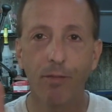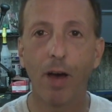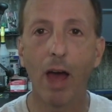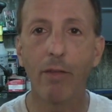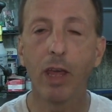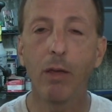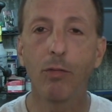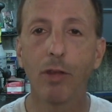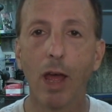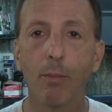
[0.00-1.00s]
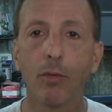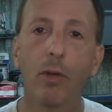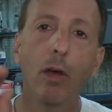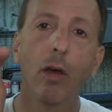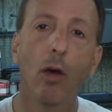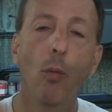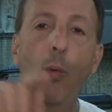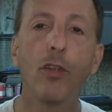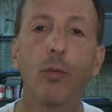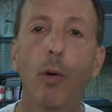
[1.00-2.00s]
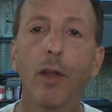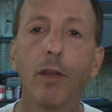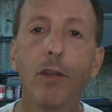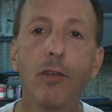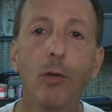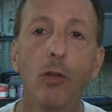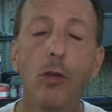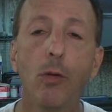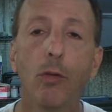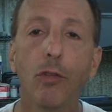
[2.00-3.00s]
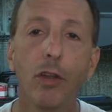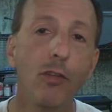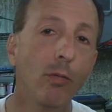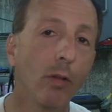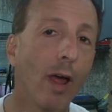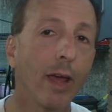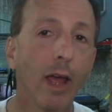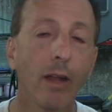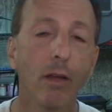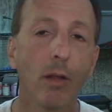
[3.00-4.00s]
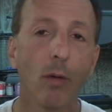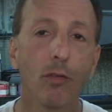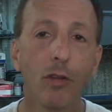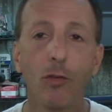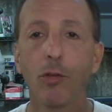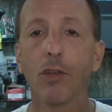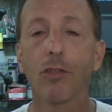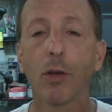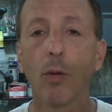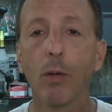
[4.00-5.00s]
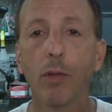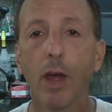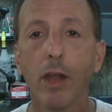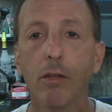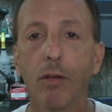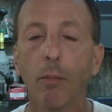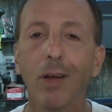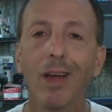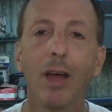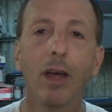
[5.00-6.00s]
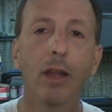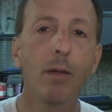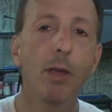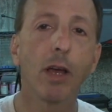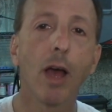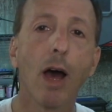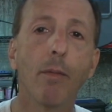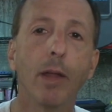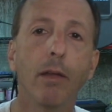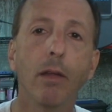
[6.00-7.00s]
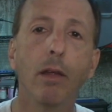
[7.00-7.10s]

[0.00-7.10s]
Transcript: Five key steps. Which one did you use? Did you like any of those? Did you disagree with any of them? leave me a comment.